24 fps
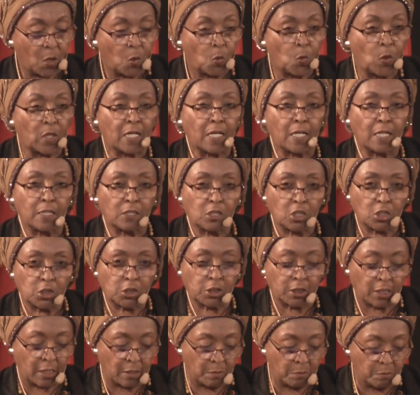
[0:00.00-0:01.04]
when an
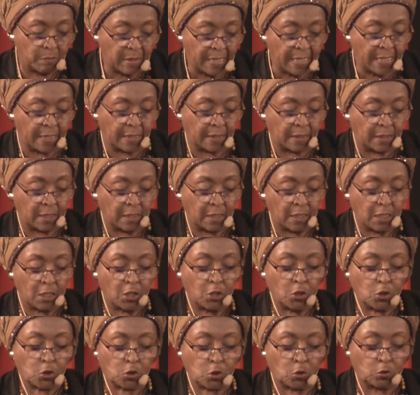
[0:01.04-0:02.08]
additional million
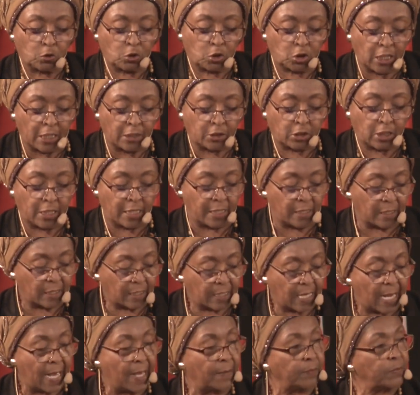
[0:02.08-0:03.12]
sought shelter in
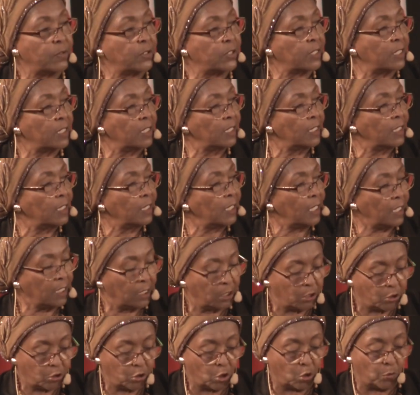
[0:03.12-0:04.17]
camps in
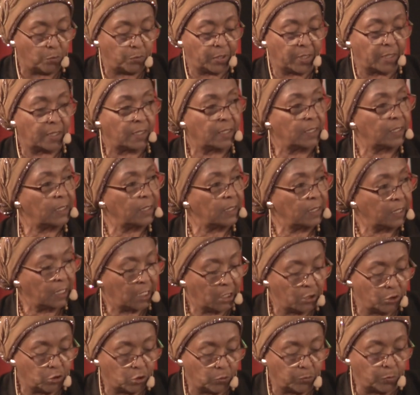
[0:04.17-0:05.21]
Ethiopia,
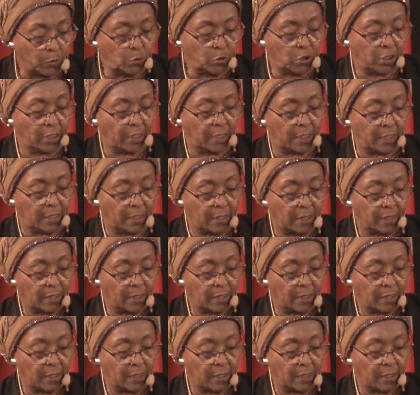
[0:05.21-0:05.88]
in Djibouti,